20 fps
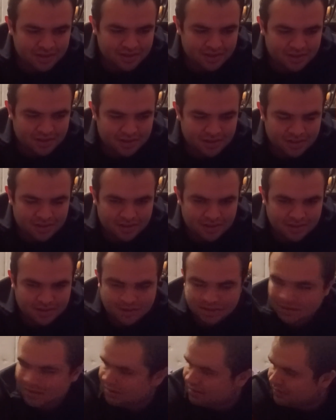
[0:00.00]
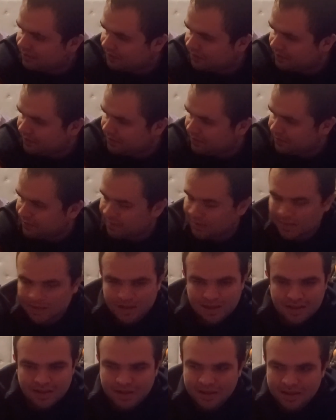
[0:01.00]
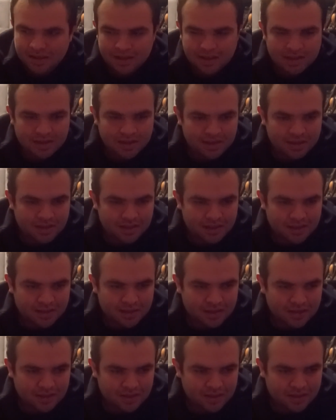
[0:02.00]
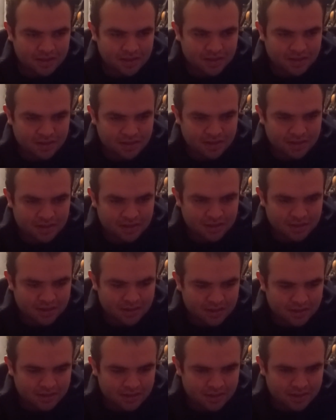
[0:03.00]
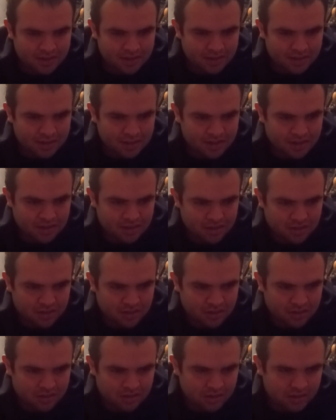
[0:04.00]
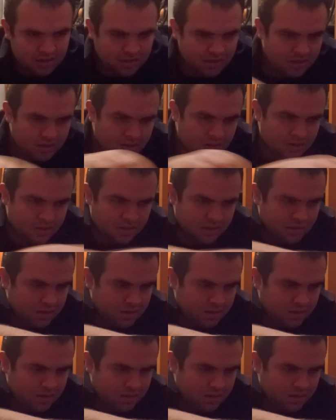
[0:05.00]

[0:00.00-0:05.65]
No one is speaking in this clip.